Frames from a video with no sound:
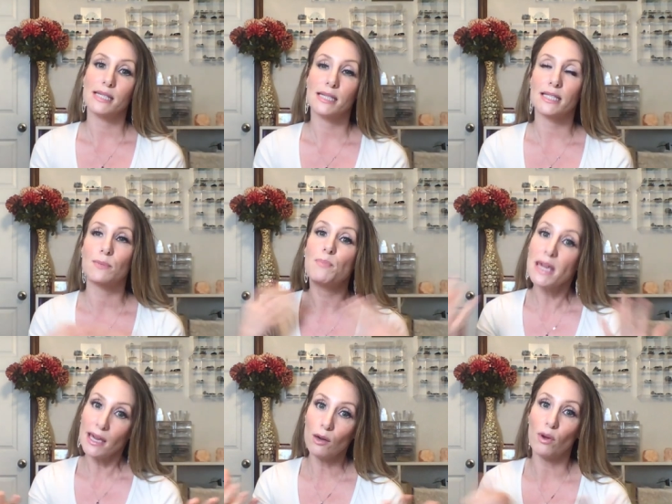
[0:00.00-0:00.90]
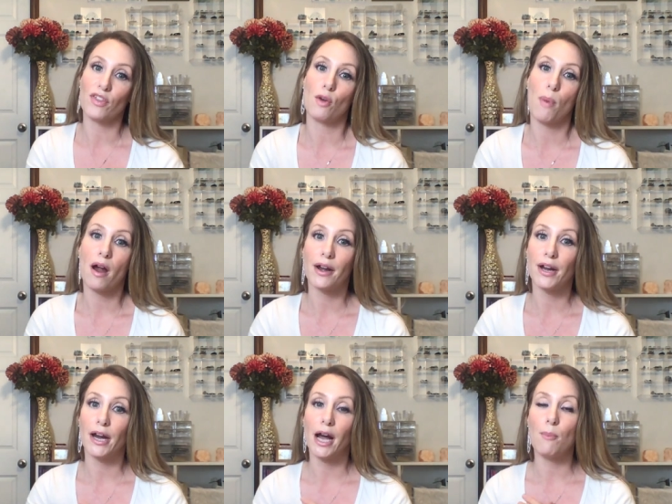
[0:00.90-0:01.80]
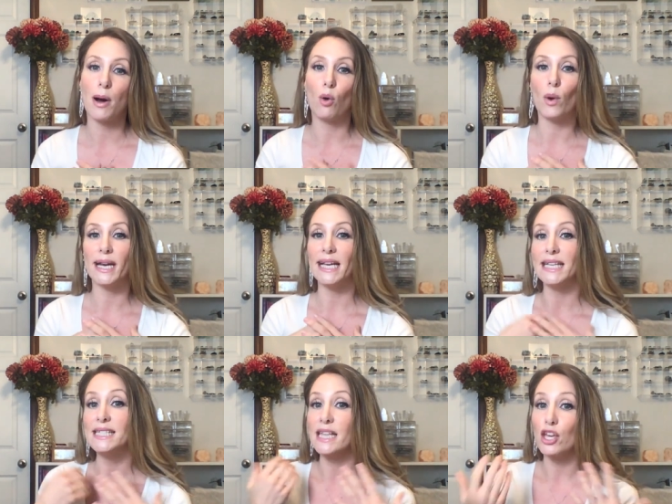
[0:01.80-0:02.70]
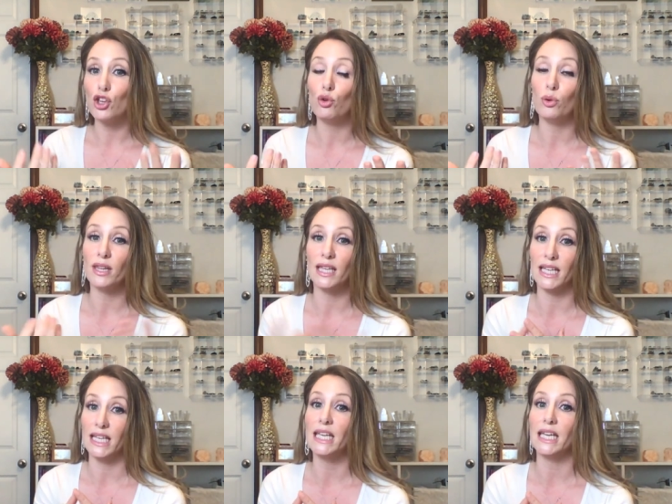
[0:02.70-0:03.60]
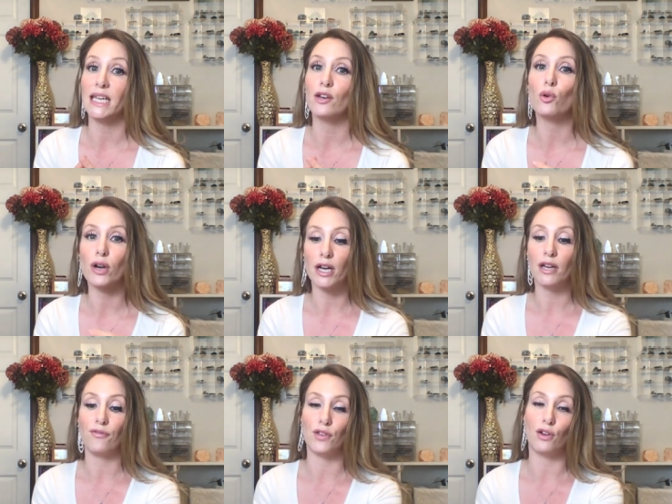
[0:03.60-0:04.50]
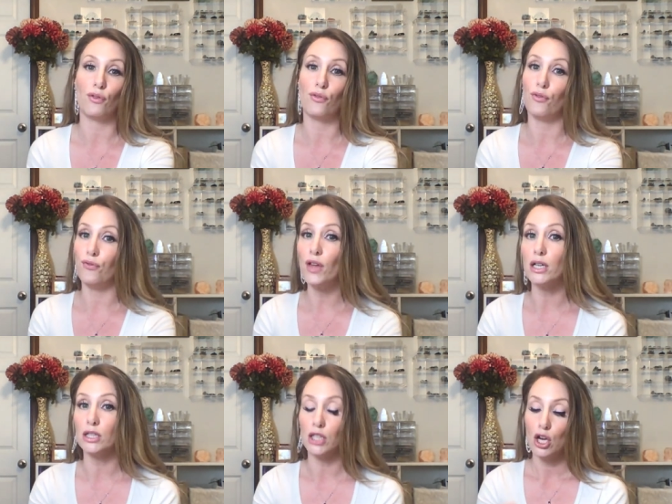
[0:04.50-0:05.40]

speaking with your partner about what it is that you really need in order to feel fulfilled.